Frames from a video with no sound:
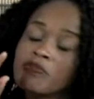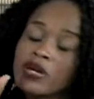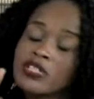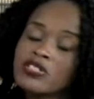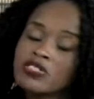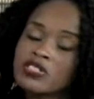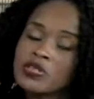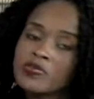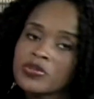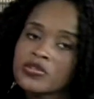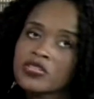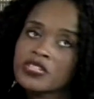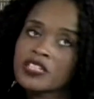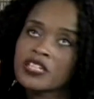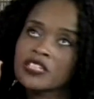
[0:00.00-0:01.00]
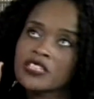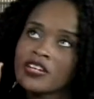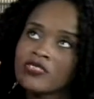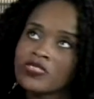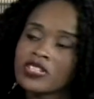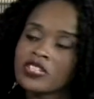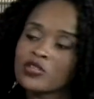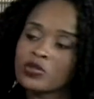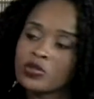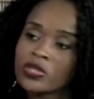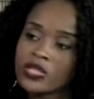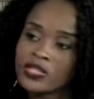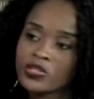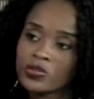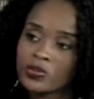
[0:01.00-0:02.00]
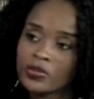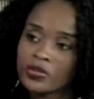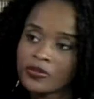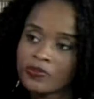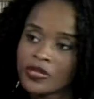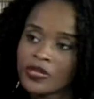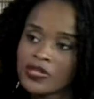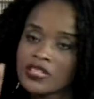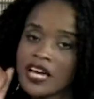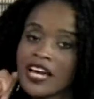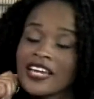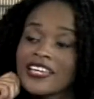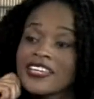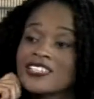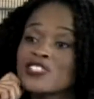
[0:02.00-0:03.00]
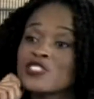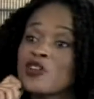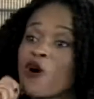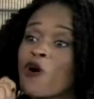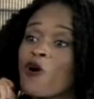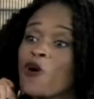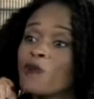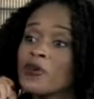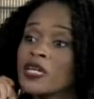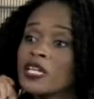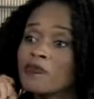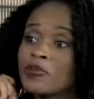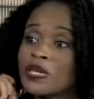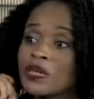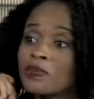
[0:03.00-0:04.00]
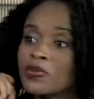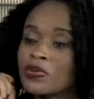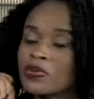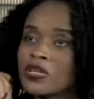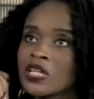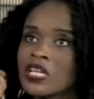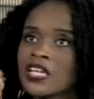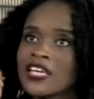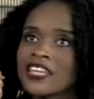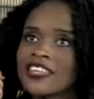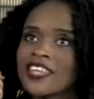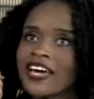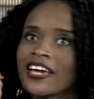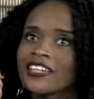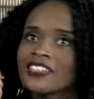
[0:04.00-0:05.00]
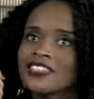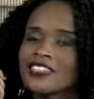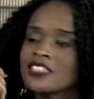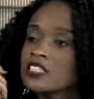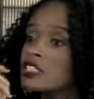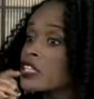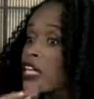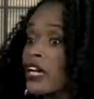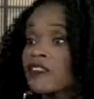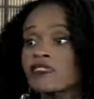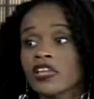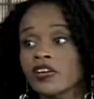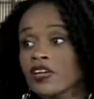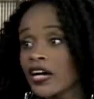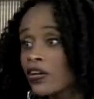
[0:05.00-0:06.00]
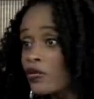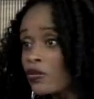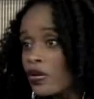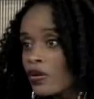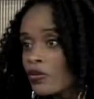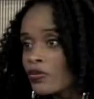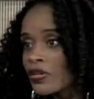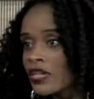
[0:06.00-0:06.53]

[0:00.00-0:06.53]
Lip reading: Mentorship is definitely a dual-edged sword because I get so many people that I don't know and